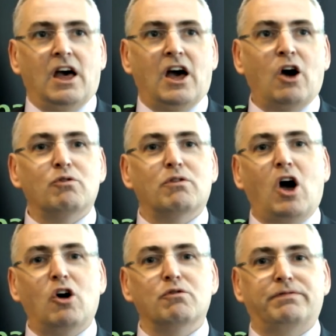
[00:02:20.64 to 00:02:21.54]

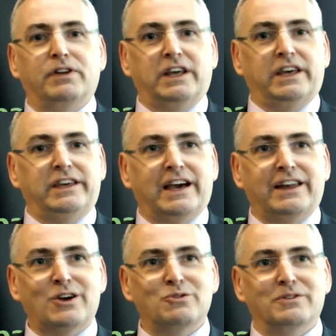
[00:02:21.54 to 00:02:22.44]
Hopefully. I
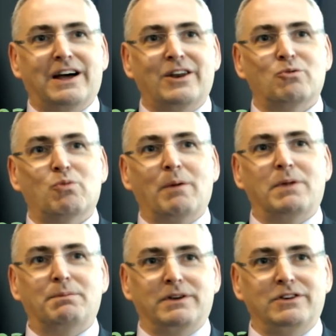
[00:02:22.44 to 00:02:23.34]
know when
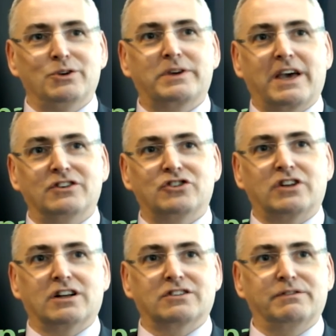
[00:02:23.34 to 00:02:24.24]
MIPIM UK
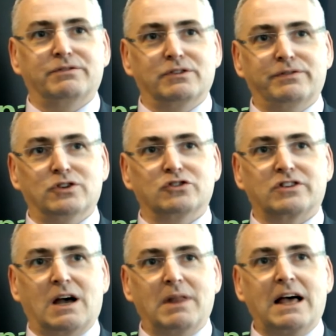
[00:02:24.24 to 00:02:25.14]
started for the first
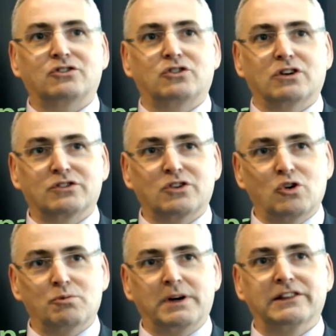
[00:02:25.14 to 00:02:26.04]
time last
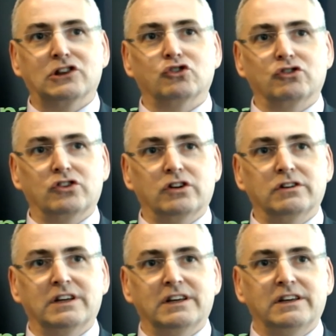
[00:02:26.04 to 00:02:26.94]
October in London,
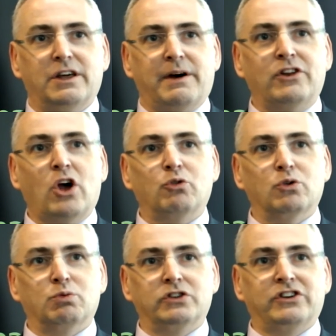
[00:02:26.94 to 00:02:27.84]
you know, I know
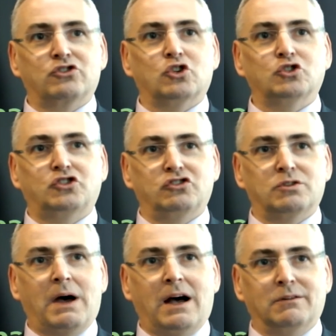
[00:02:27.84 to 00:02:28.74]
there were discussions
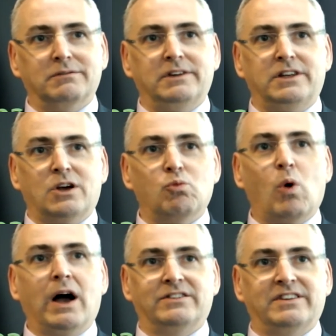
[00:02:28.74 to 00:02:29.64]
about, you know,
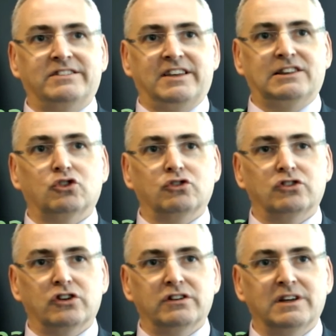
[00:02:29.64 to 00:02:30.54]
why is it in
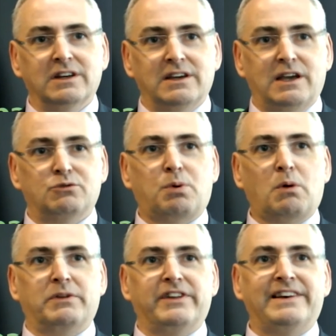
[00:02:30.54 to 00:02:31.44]
London. It was
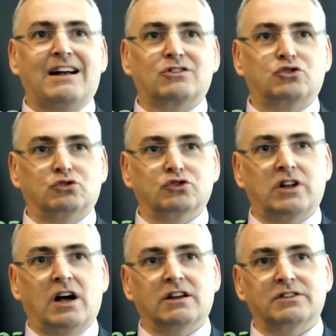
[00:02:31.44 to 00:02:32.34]
probably the natural
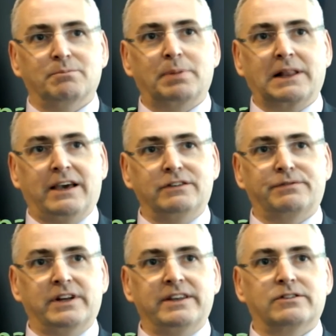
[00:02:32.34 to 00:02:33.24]
starting place
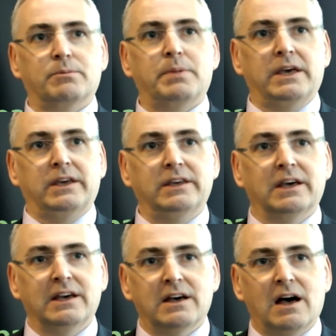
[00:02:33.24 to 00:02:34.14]
for it to be.
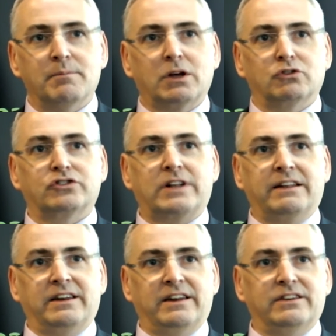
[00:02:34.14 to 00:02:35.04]
And my
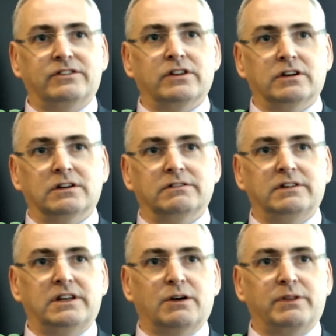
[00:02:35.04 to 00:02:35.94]
understanding is that,
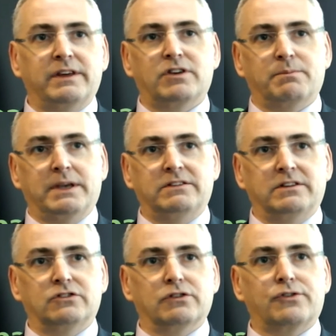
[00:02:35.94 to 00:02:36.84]
you know, they've
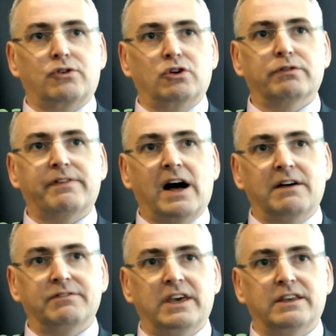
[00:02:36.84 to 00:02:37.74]
committed to 3 or
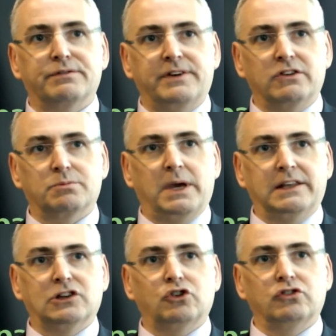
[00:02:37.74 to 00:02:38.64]
5 years for it to be
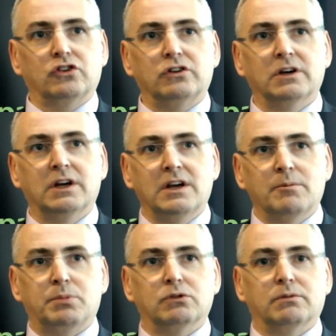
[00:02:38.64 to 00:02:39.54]
in London.
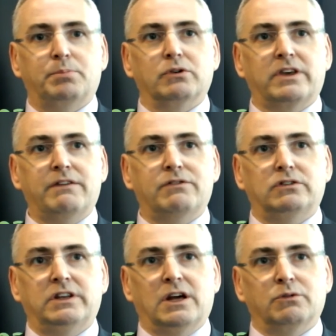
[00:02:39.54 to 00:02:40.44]
But given,
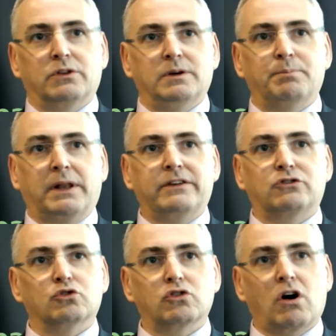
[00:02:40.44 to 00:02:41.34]
you know, the
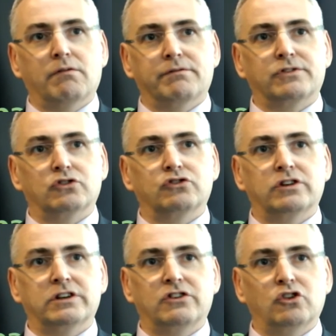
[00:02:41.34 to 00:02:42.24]
political
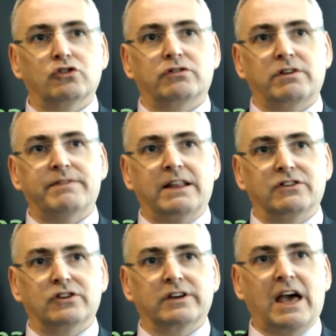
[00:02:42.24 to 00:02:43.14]
conferences, the other
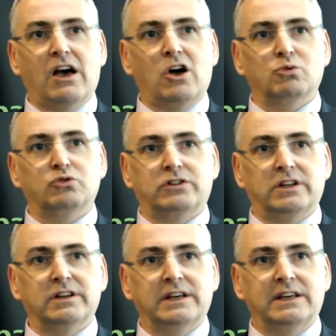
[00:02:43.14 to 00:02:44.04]
events that get
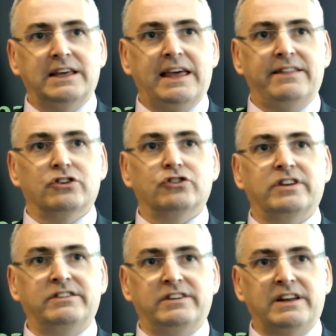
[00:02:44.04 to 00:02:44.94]
hosted in the
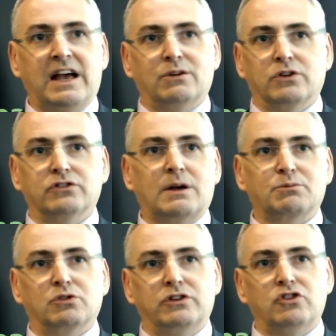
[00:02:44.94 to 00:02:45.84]
city now, there's
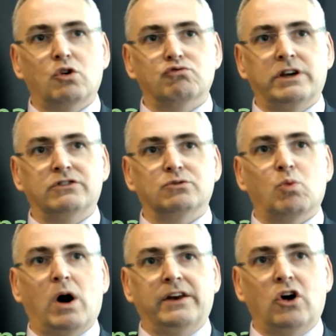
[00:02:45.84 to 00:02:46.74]
absolutely no reason
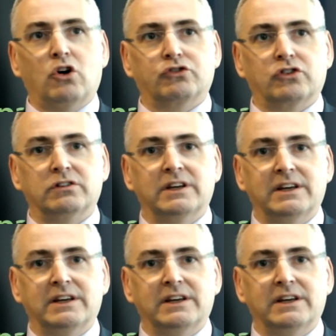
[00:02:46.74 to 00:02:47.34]
why not. And